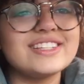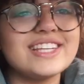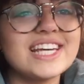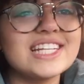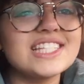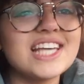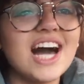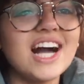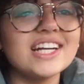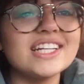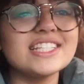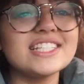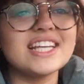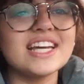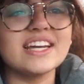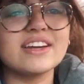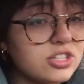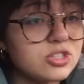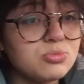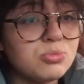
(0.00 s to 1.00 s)
TikTok is
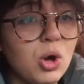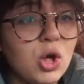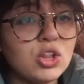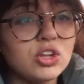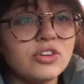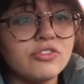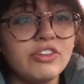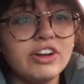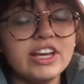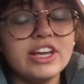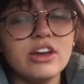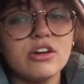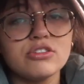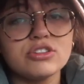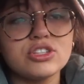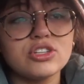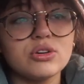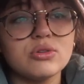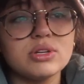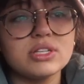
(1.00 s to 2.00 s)
like smaller videos,
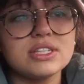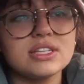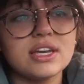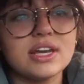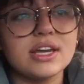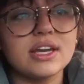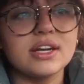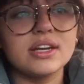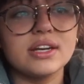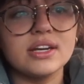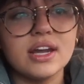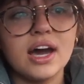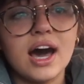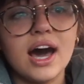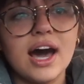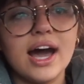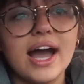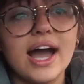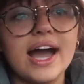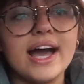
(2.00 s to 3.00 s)
so it's like
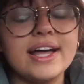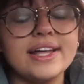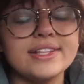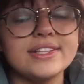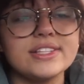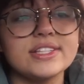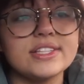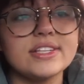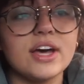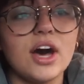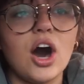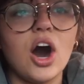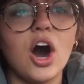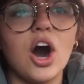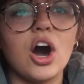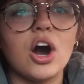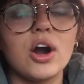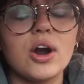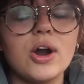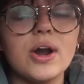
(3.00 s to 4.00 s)
not as
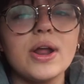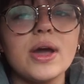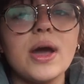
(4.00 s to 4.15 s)
hard.